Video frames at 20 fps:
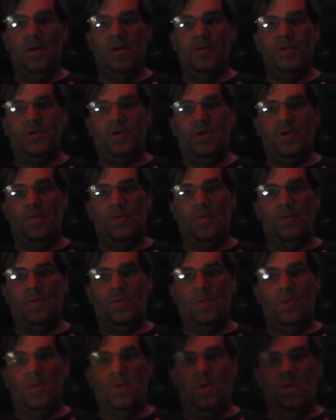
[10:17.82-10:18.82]
So
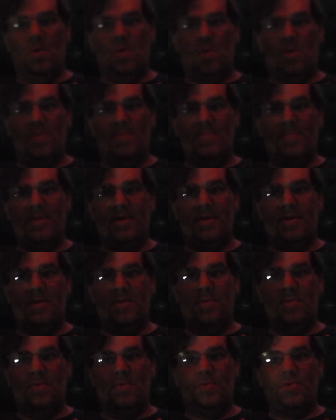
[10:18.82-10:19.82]
one
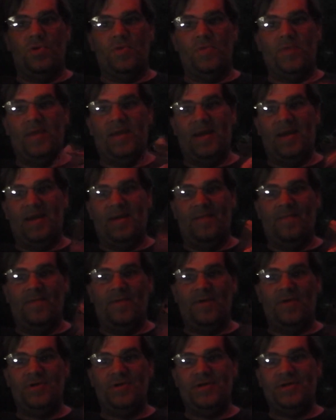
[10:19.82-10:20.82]
beer will do me kind of
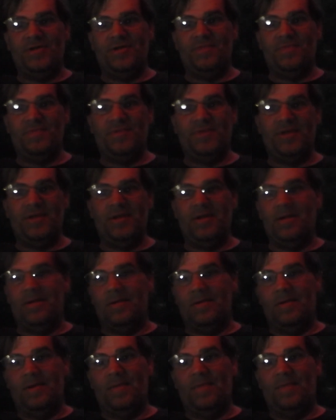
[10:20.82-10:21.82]
fuzzy, tipsy,
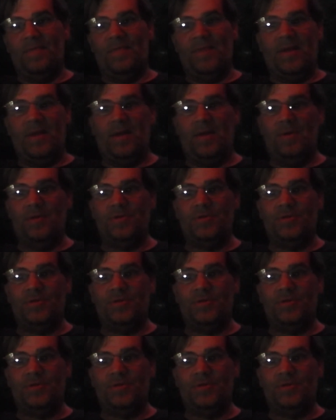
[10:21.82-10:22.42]
and everything else.